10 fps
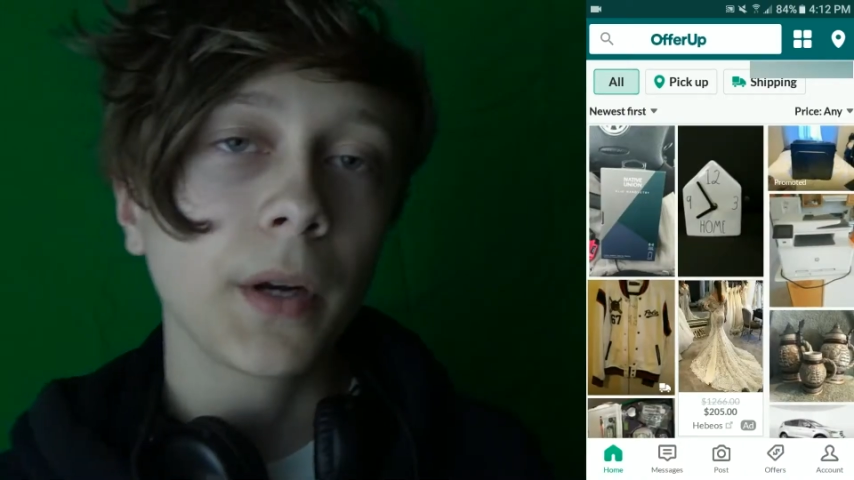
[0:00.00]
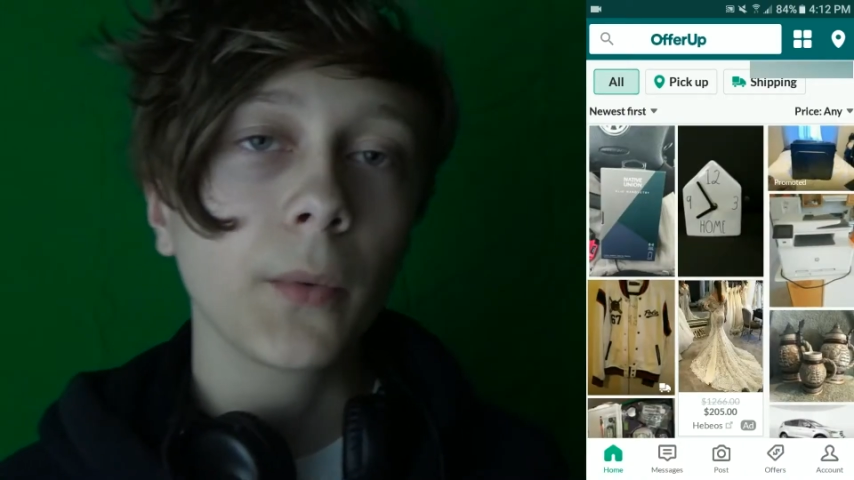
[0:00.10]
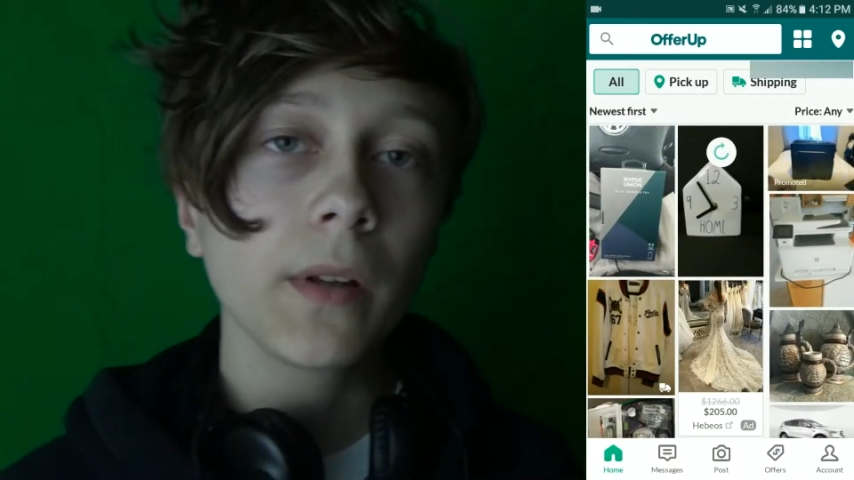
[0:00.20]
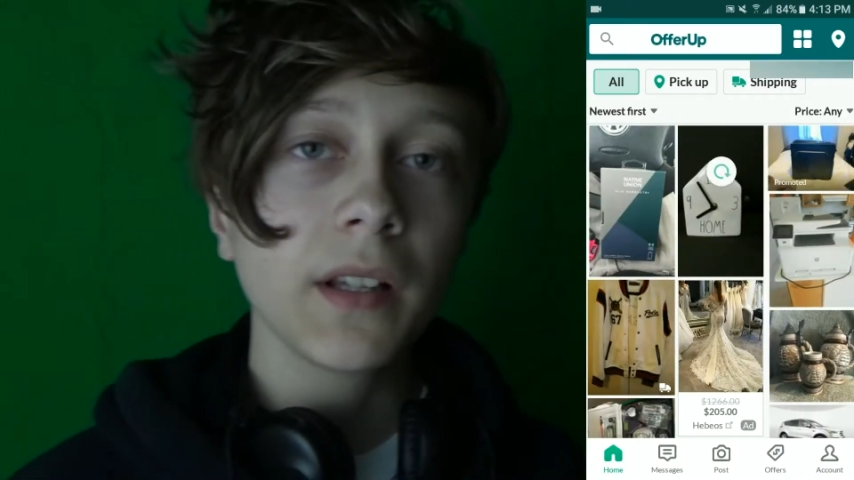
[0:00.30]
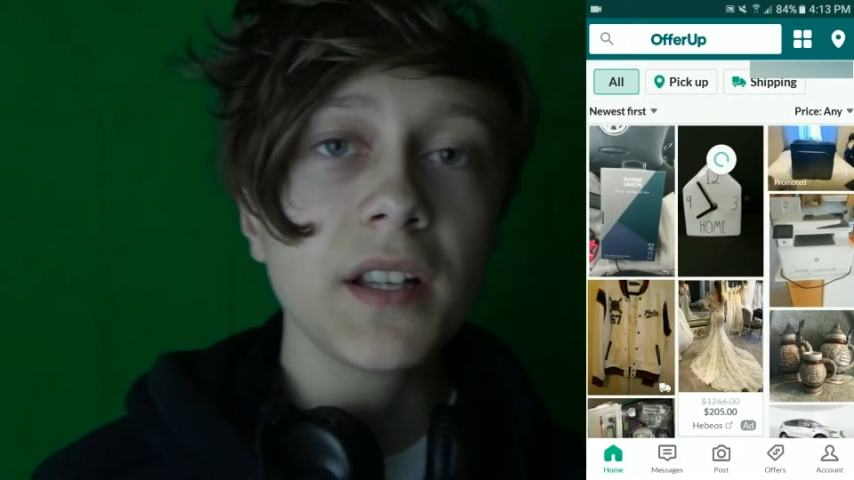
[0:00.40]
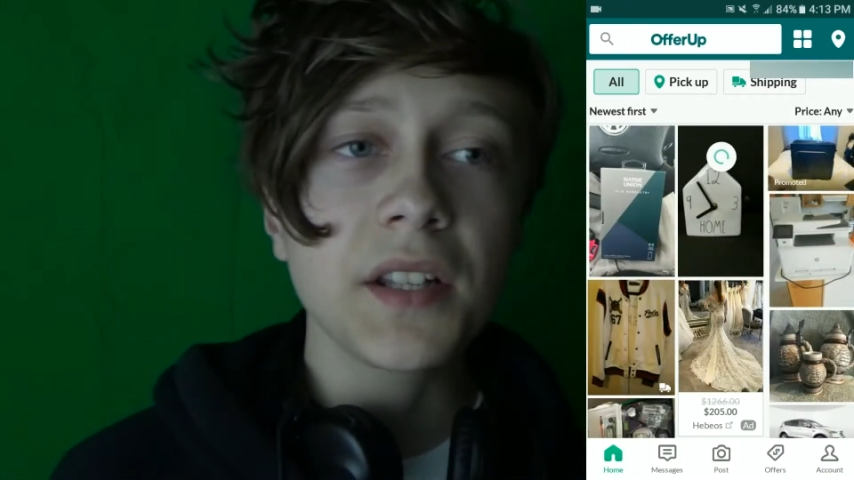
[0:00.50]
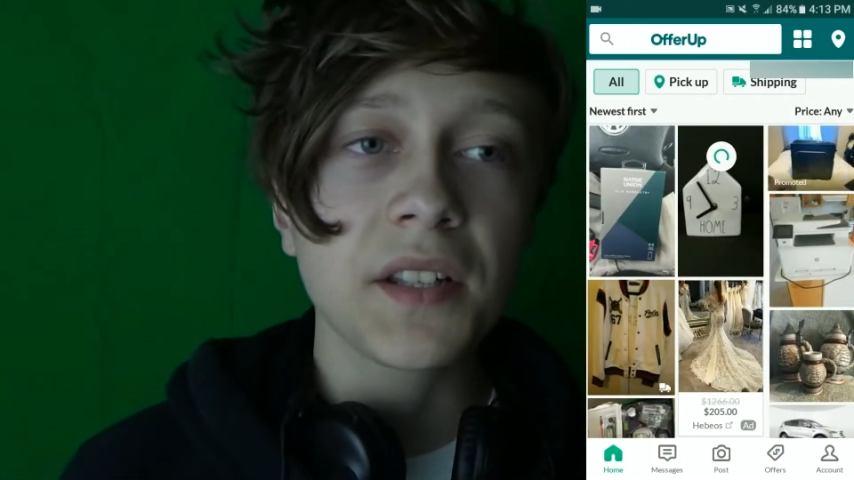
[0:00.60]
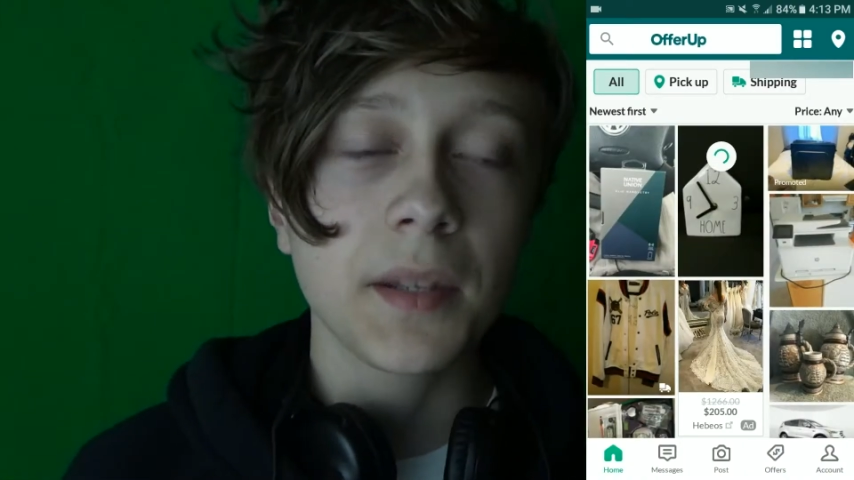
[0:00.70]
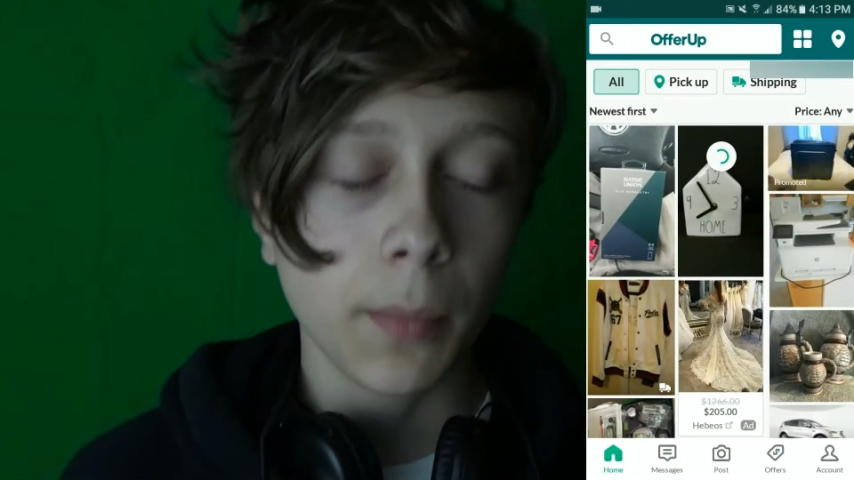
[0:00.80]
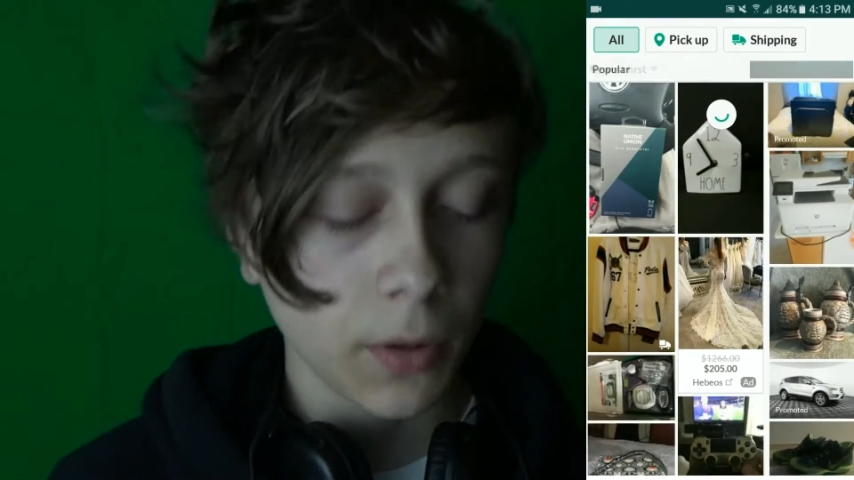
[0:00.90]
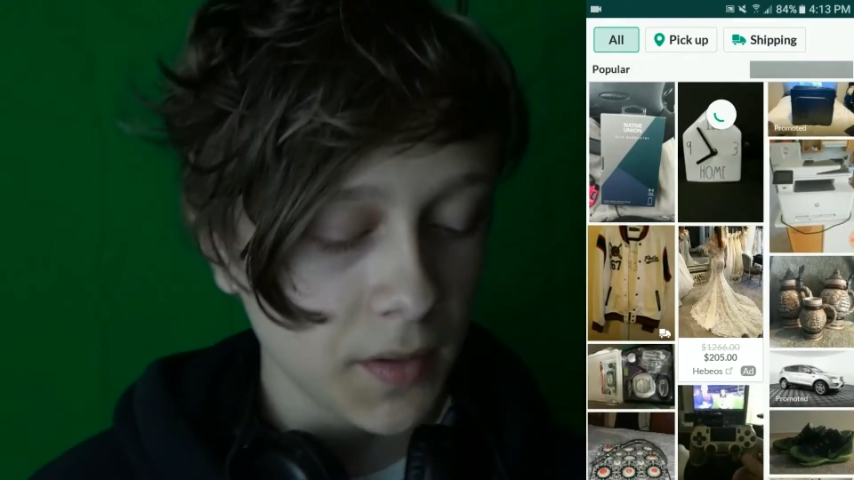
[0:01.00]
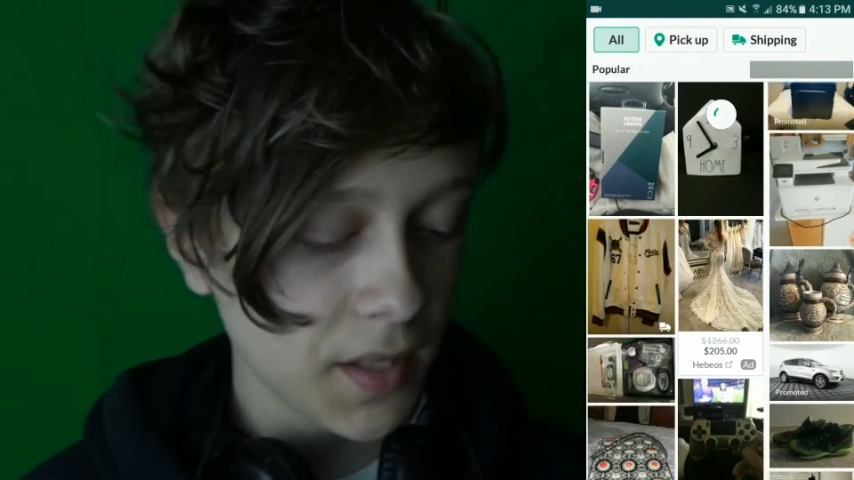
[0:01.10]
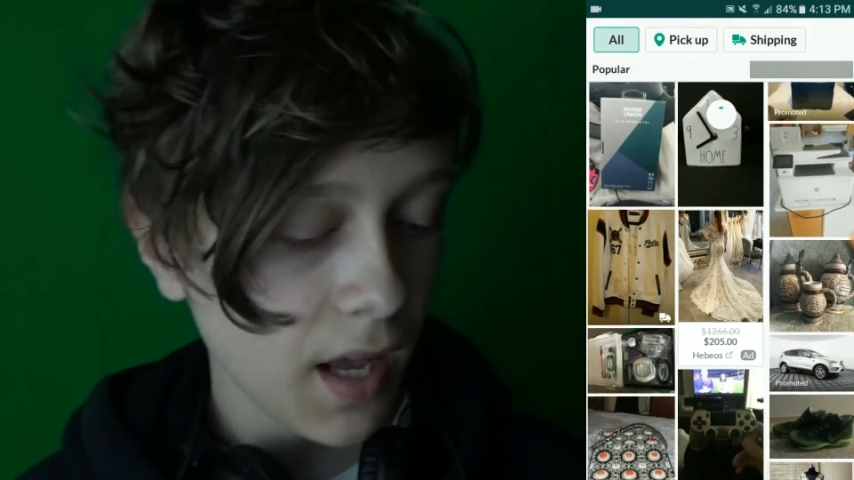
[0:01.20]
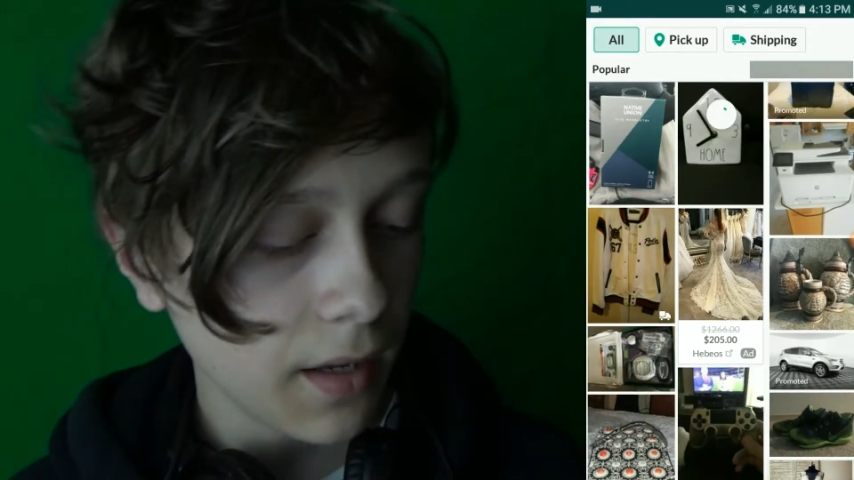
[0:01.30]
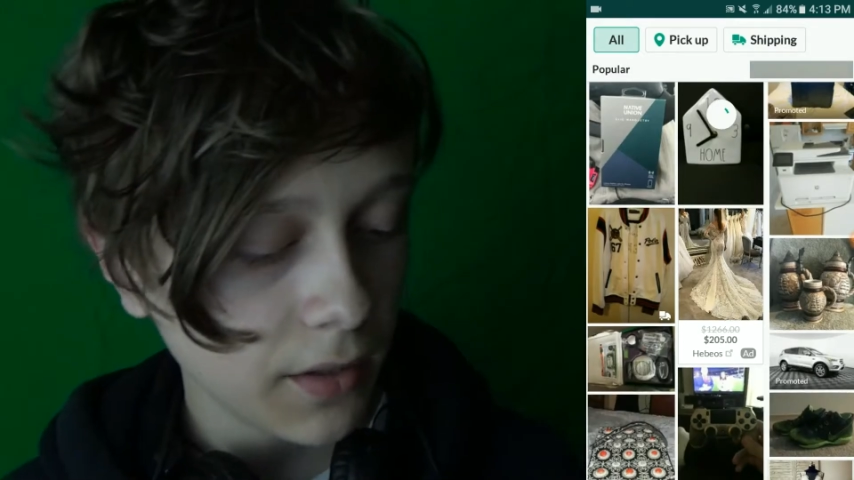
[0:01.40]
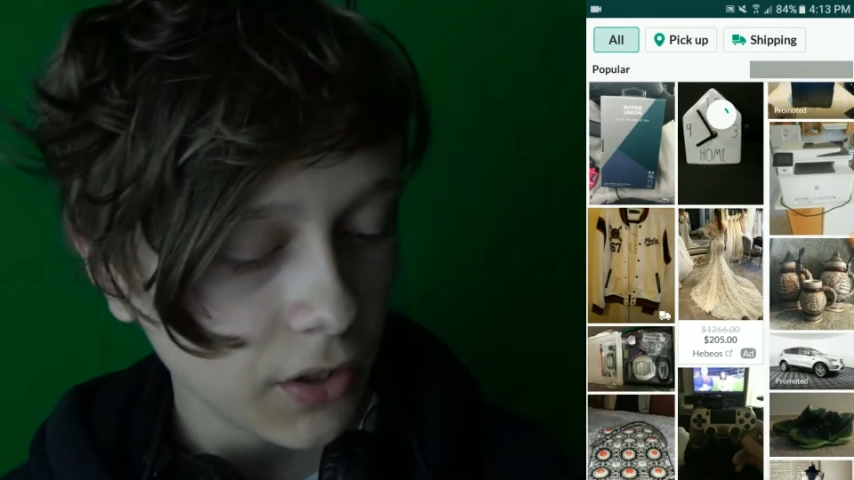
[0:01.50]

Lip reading: it really is as simple as that.